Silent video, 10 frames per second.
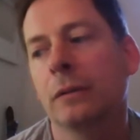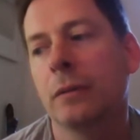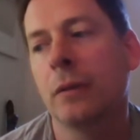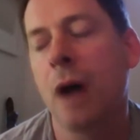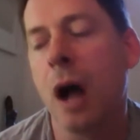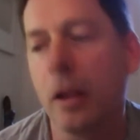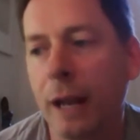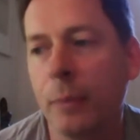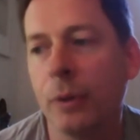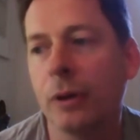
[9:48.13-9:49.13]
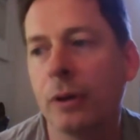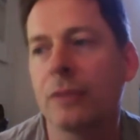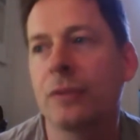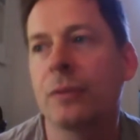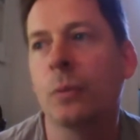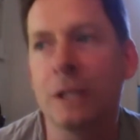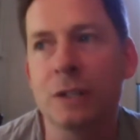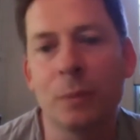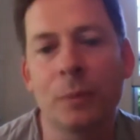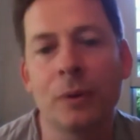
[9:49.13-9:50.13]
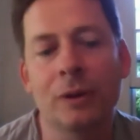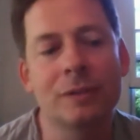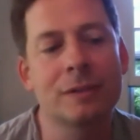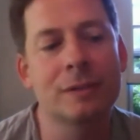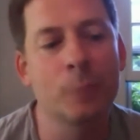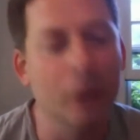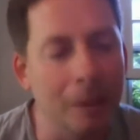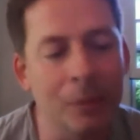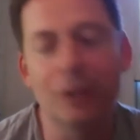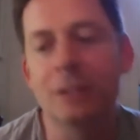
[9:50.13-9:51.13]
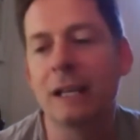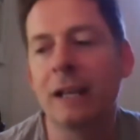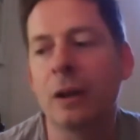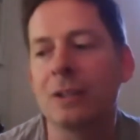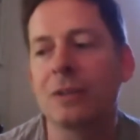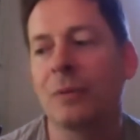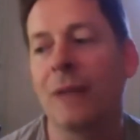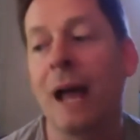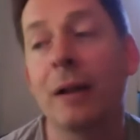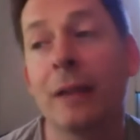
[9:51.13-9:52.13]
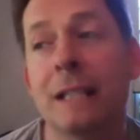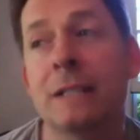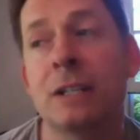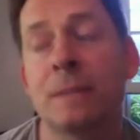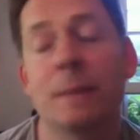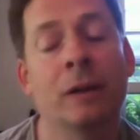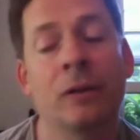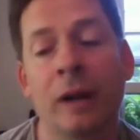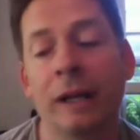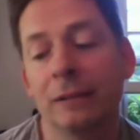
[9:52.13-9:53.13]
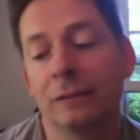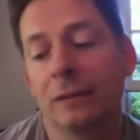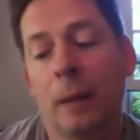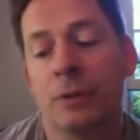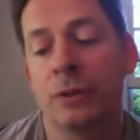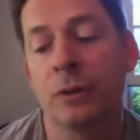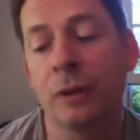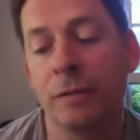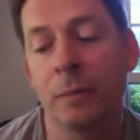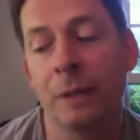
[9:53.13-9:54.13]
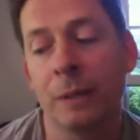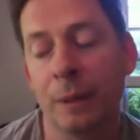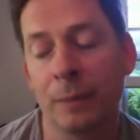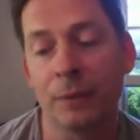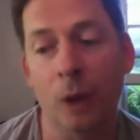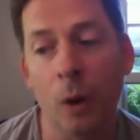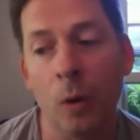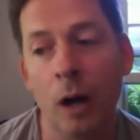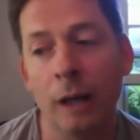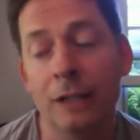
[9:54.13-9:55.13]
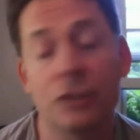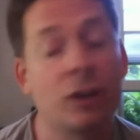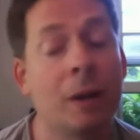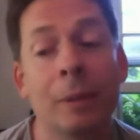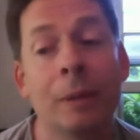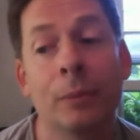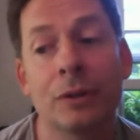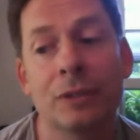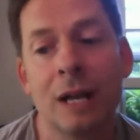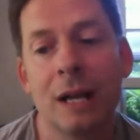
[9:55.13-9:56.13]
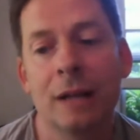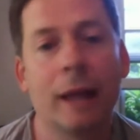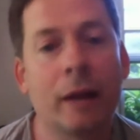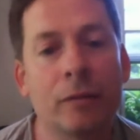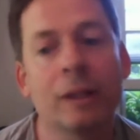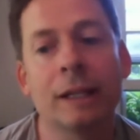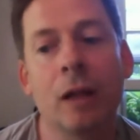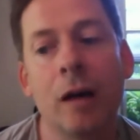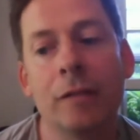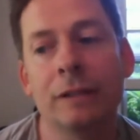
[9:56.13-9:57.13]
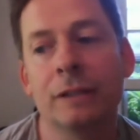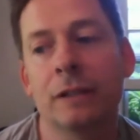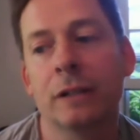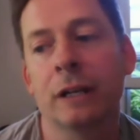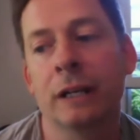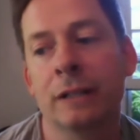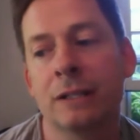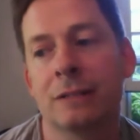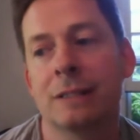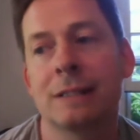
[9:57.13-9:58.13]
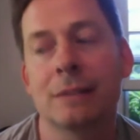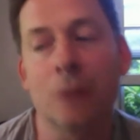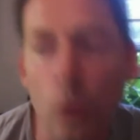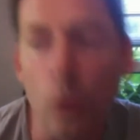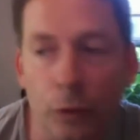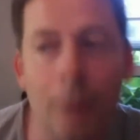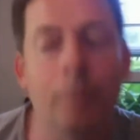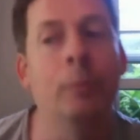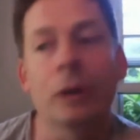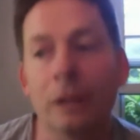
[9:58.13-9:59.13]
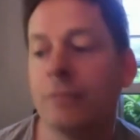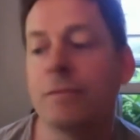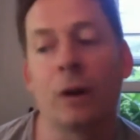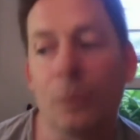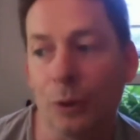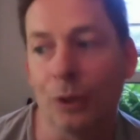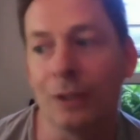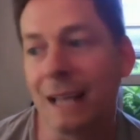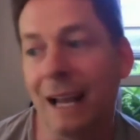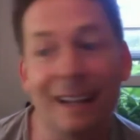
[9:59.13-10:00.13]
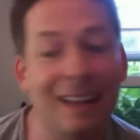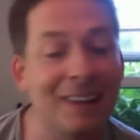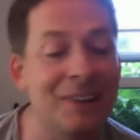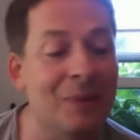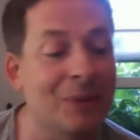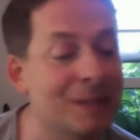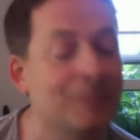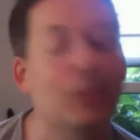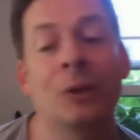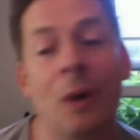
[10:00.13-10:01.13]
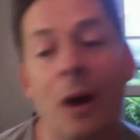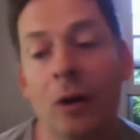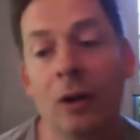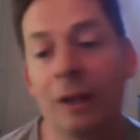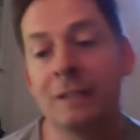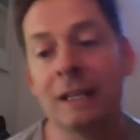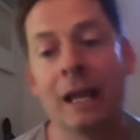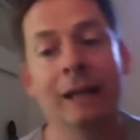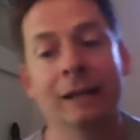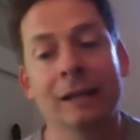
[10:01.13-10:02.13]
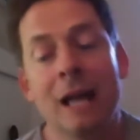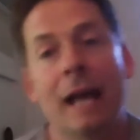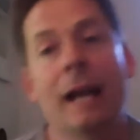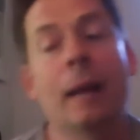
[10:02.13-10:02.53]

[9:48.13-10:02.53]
holiday books, winter books, spring books, and so that's just been a great opportunity for me to be able to go on and champion books that I really love and to hold up a book in front of the world and say, this book, you all have to get it. And I'm